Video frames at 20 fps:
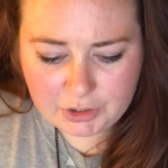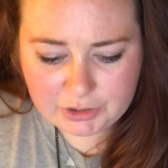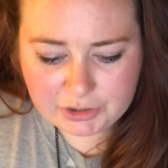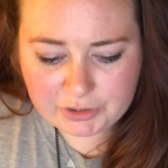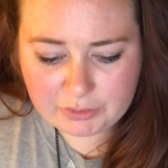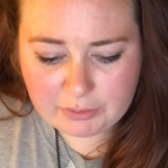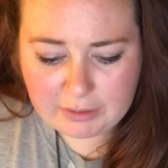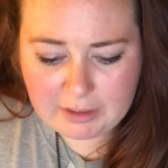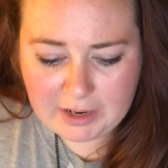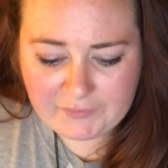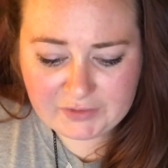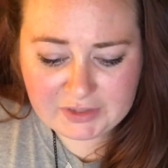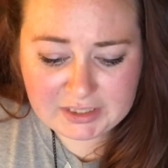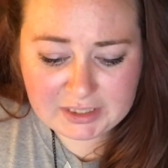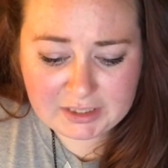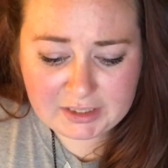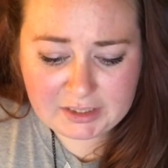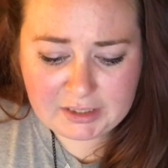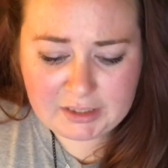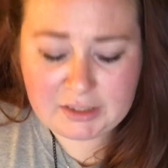So every
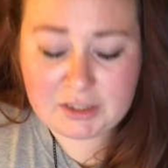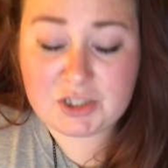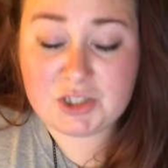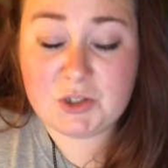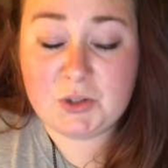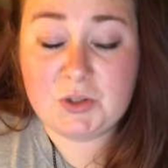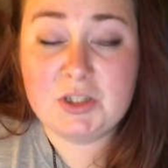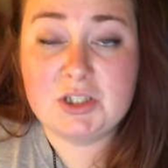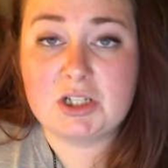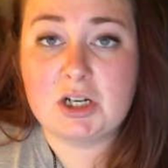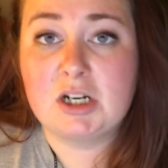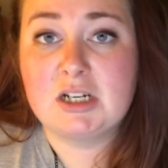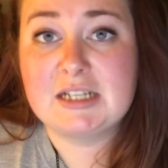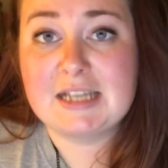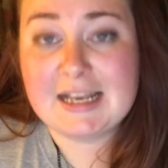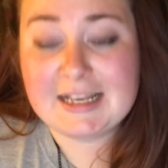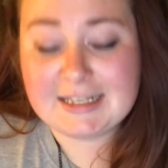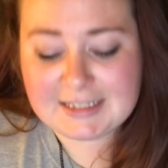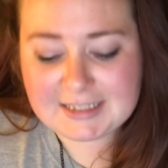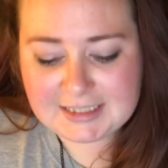day students are
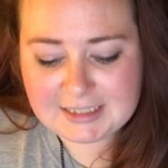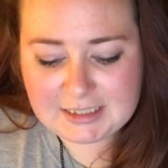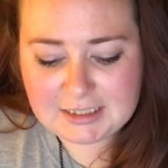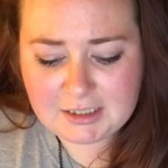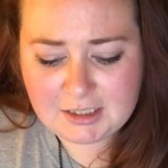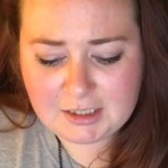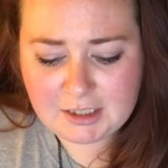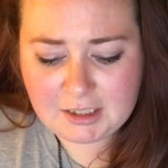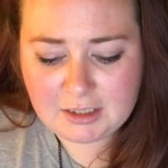tested.